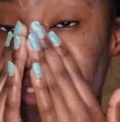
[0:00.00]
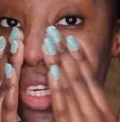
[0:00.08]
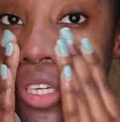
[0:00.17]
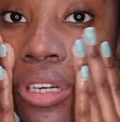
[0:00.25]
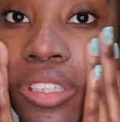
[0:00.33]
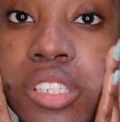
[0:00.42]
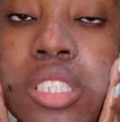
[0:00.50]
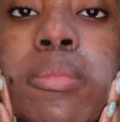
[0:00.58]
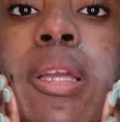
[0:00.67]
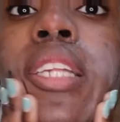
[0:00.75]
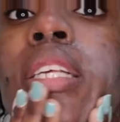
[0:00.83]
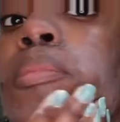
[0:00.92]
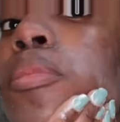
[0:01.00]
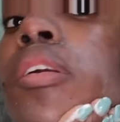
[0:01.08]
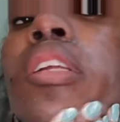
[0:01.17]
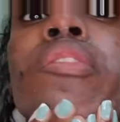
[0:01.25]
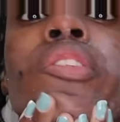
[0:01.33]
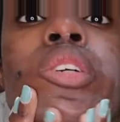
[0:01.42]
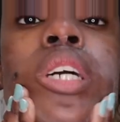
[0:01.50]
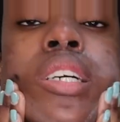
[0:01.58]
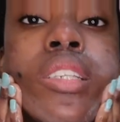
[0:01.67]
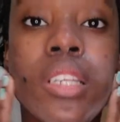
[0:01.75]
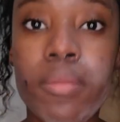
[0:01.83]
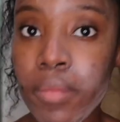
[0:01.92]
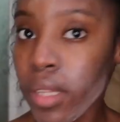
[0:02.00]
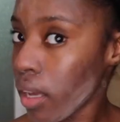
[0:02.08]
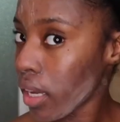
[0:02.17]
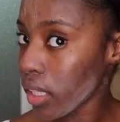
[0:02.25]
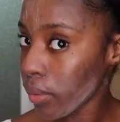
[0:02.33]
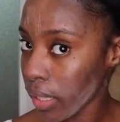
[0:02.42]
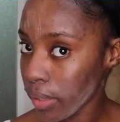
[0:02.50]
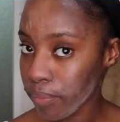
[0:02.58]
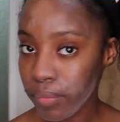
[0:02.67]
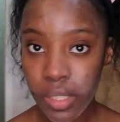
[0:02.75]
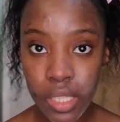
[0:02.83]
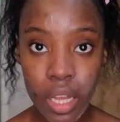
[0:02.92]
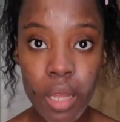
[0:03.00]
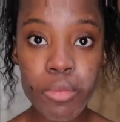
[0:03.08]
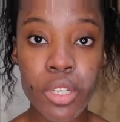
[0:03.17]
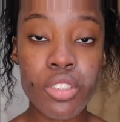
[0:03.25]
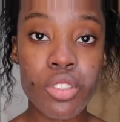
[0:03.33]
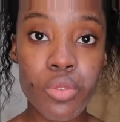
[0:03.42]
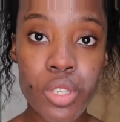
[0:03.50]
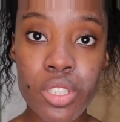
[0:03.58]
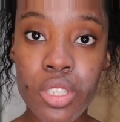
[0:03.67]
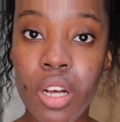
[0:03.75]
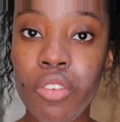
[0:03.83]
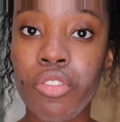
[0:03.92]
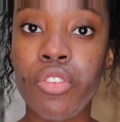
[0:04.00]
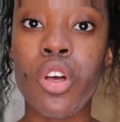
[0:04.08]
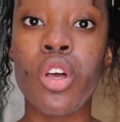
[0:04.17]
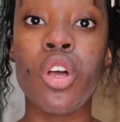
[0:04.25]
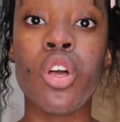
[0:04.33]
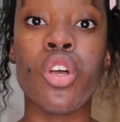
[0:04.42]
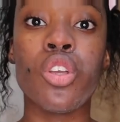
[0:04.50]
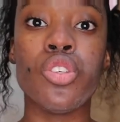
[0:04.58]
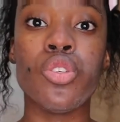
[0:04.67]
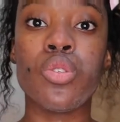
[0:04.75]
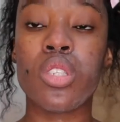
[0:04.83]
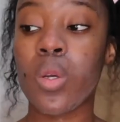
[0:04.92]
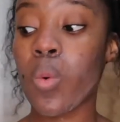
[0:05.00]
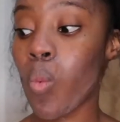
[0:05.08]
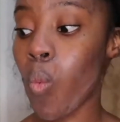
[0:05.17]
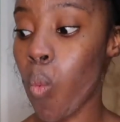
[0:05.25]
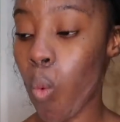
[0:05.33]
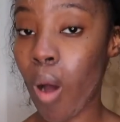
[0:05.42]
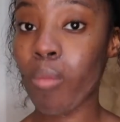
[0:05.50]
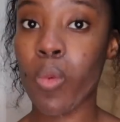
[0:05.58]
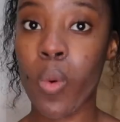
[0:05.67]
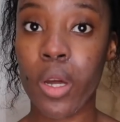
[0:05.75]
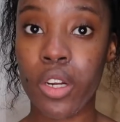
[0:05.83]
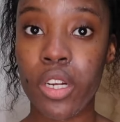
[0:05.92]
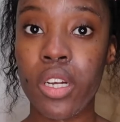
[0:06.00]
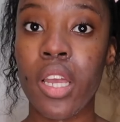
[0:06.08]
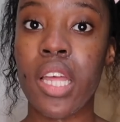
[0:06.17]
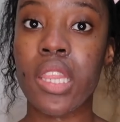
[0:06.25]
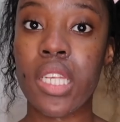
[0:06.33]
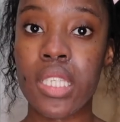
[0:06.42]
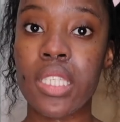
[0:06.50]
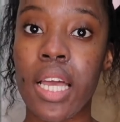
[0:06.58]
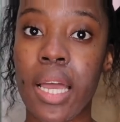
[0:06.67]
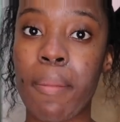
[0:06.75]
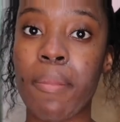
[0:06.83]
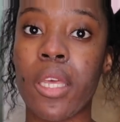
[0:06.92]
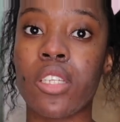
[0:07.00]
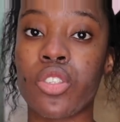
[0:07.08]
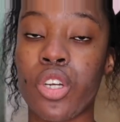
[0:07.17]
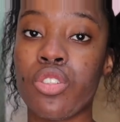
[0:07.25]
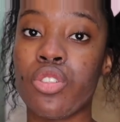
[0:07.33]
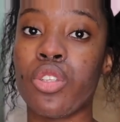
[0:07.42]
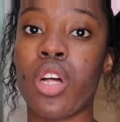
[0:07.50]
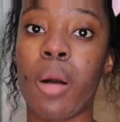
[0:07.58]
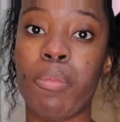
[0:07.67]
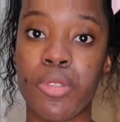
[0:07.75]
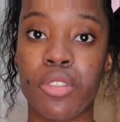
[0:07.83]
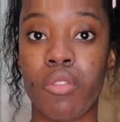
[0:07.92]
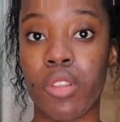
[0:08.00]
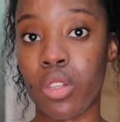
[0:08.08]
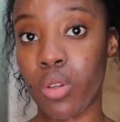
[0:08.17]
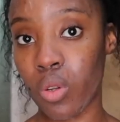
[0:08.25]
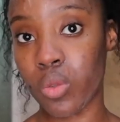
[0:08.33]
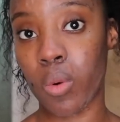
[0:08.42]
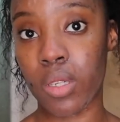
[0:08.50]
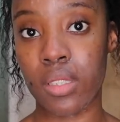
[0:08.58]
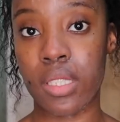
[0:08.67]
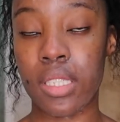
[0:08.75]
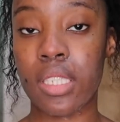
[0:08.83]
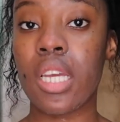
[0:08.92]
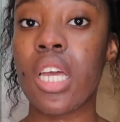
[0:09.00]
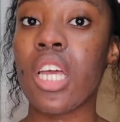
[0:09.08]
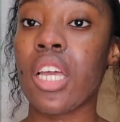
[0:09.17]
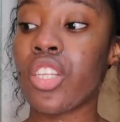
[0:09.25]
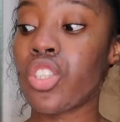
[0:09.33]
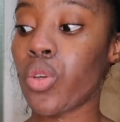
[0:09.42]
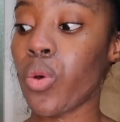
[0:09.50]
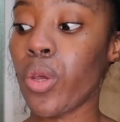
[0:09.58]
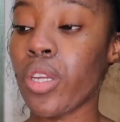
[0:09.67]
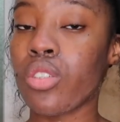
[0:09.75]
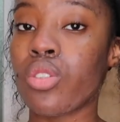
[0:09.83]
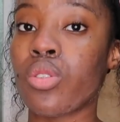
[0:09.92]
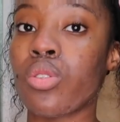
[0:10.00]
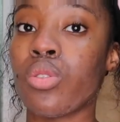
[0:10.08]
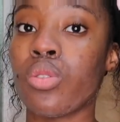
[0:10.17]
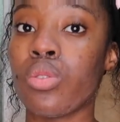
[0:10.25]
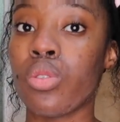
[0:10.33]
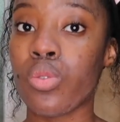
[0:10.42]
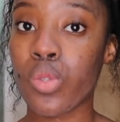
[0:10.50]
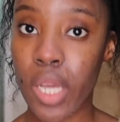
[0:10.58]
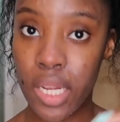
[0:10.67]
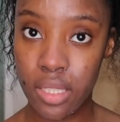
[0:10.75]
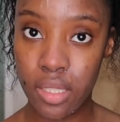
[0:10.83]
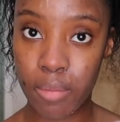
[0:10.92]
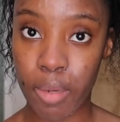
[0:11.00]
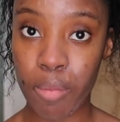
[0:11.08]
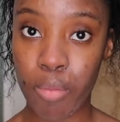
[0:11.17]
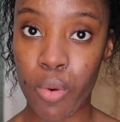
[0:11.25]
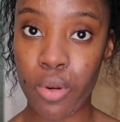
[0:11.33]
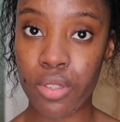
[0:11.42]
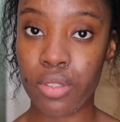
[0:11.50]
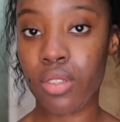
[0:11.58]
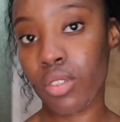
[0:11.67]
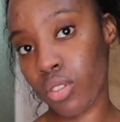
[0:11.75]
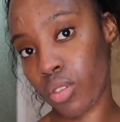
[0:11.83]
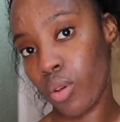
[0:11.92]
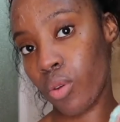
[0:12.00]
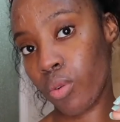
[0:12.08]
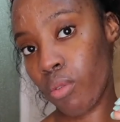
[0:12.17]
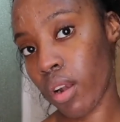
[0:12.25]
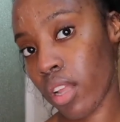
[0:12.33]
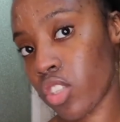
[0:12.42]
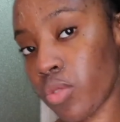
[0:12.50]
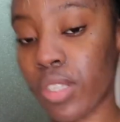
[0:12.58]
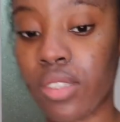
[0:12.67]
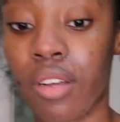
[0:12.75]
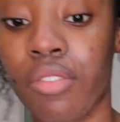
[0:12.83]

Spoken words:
video I need to make separately for you guys. Anyway, now I'm going to rinse off using warm water, and this time it's going to do the opposite of what the cold water did. It's going to tighten my pores. So let's rinse